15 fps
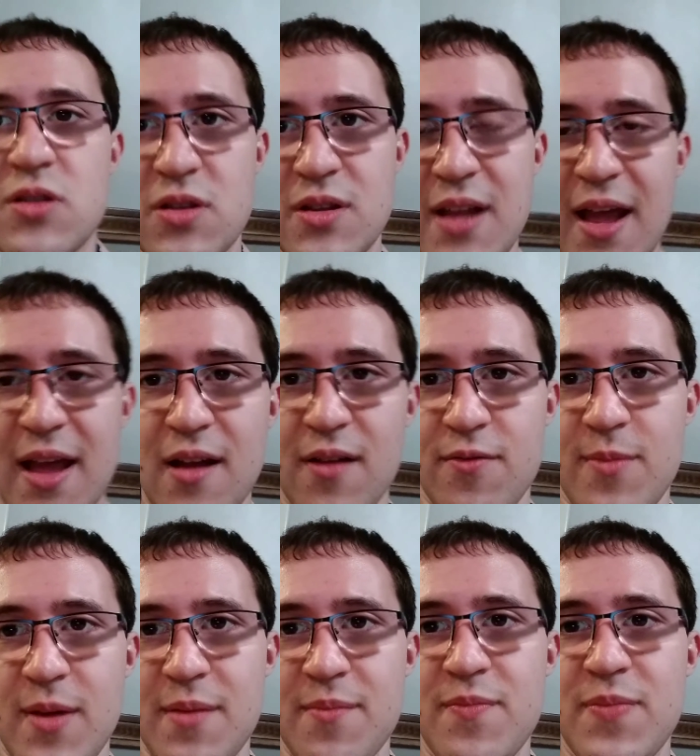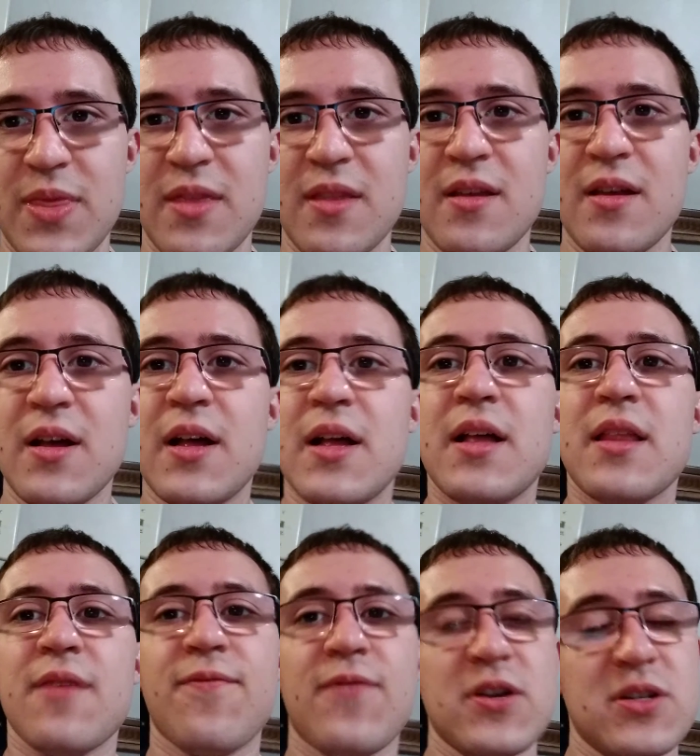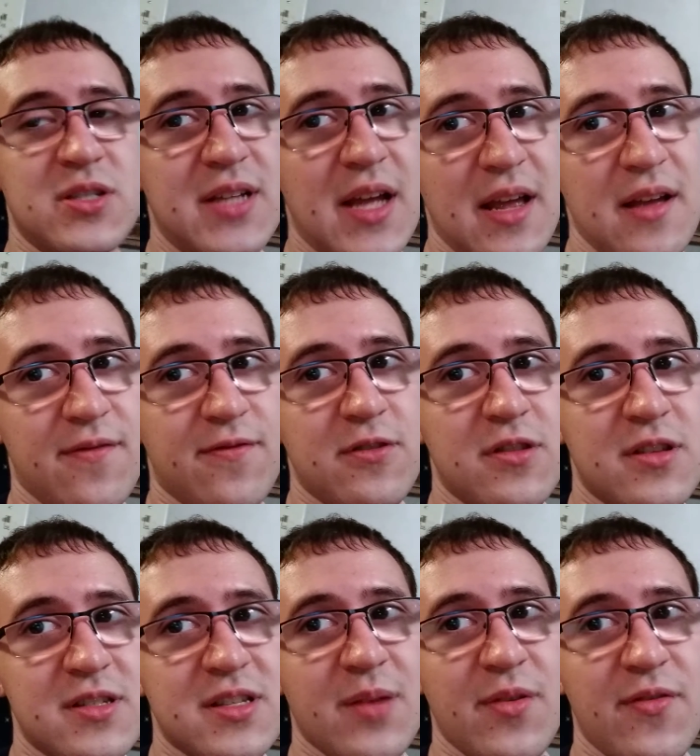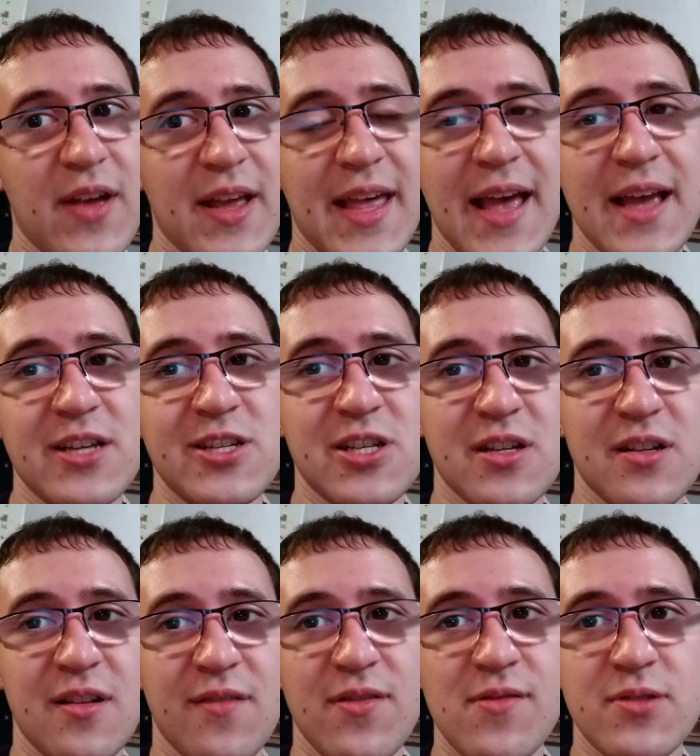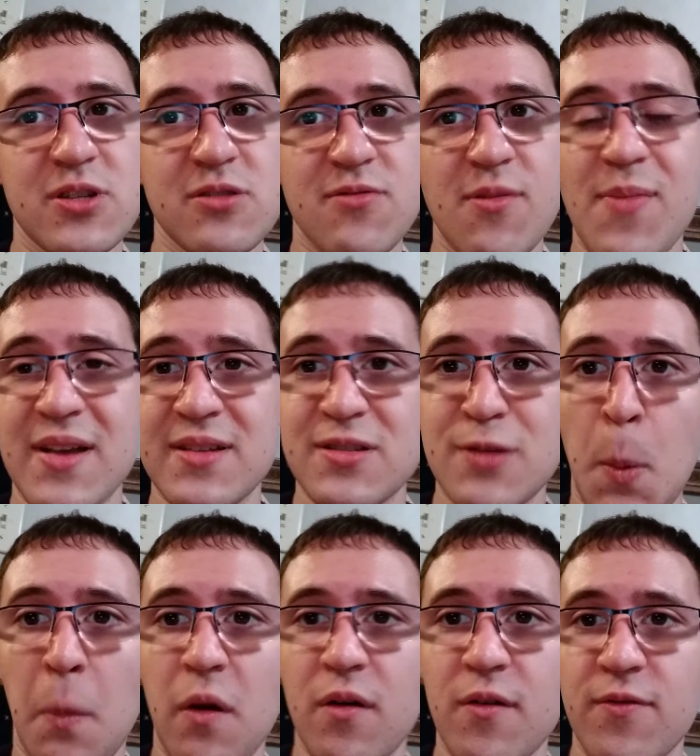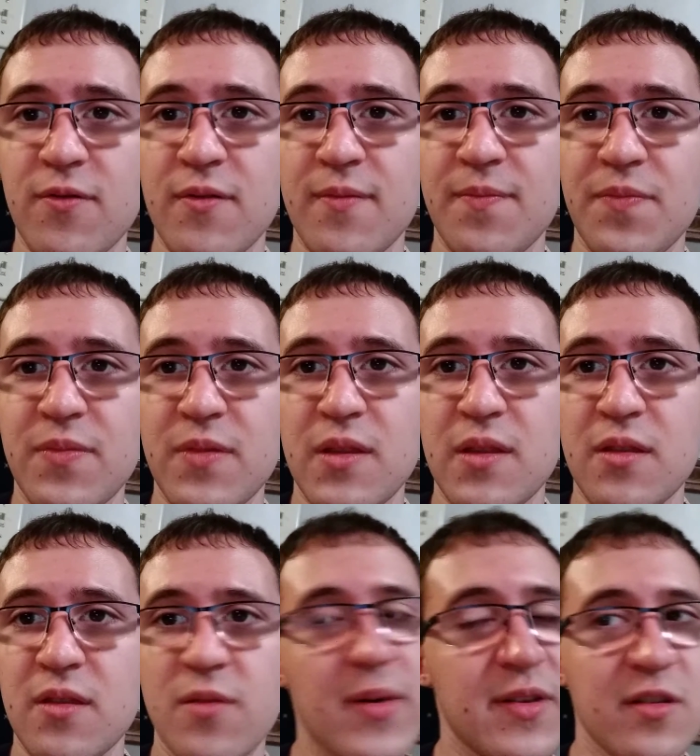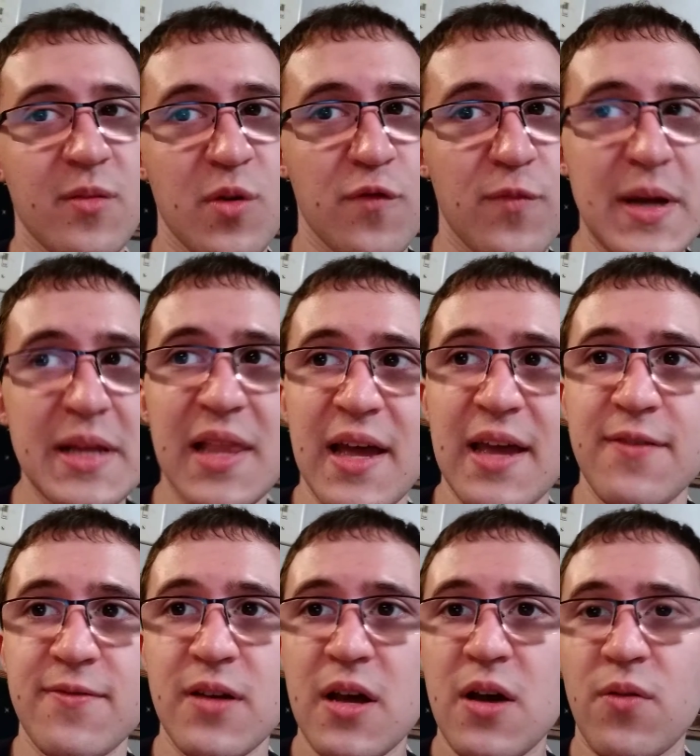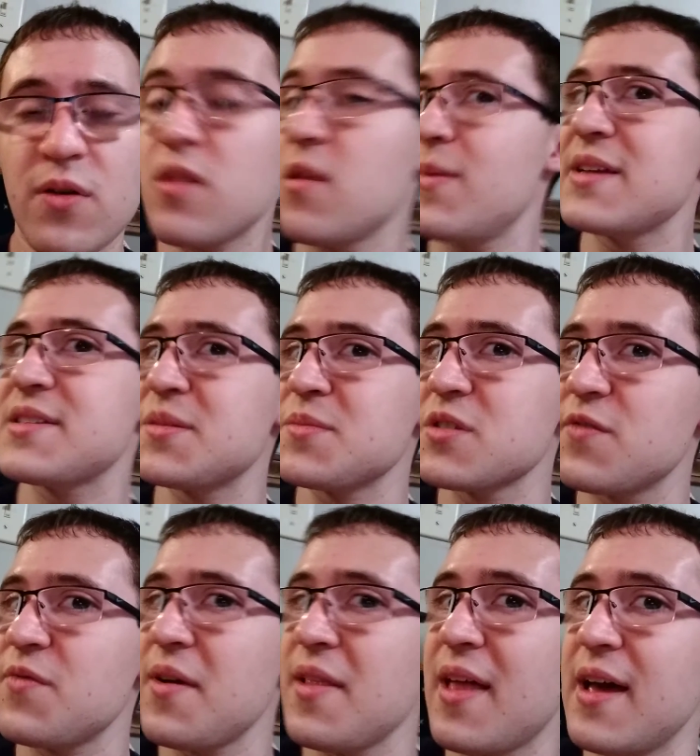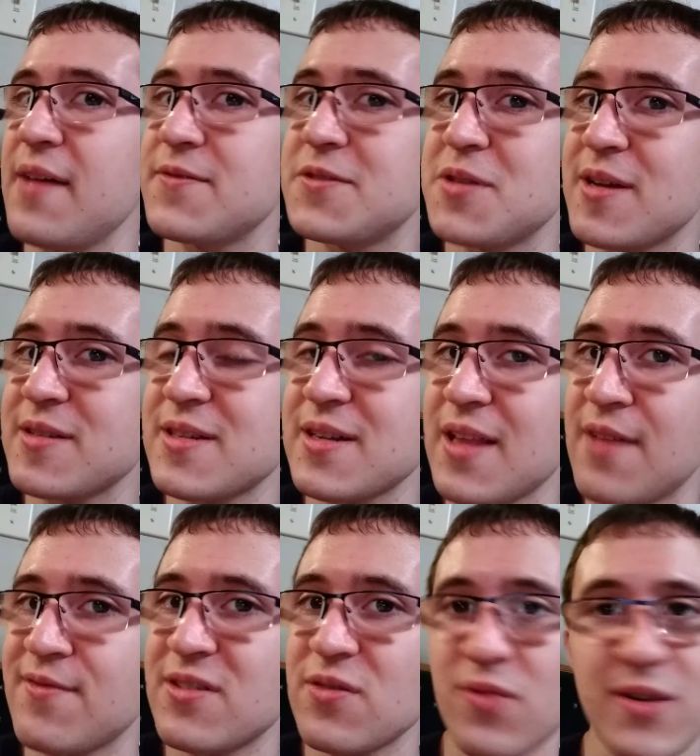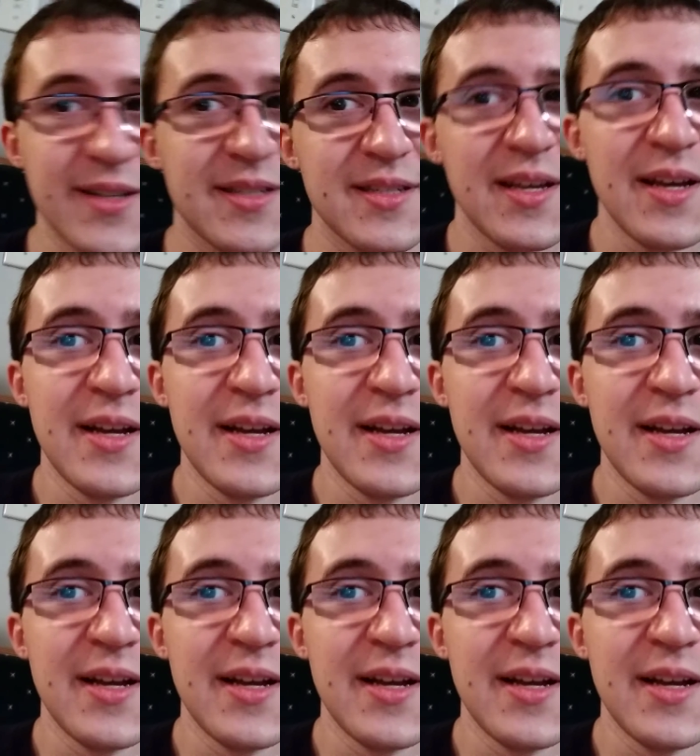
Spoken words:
day of my the first day of the summer vacation, which is the best summer of my life. One of the best summers of my life, 2011, was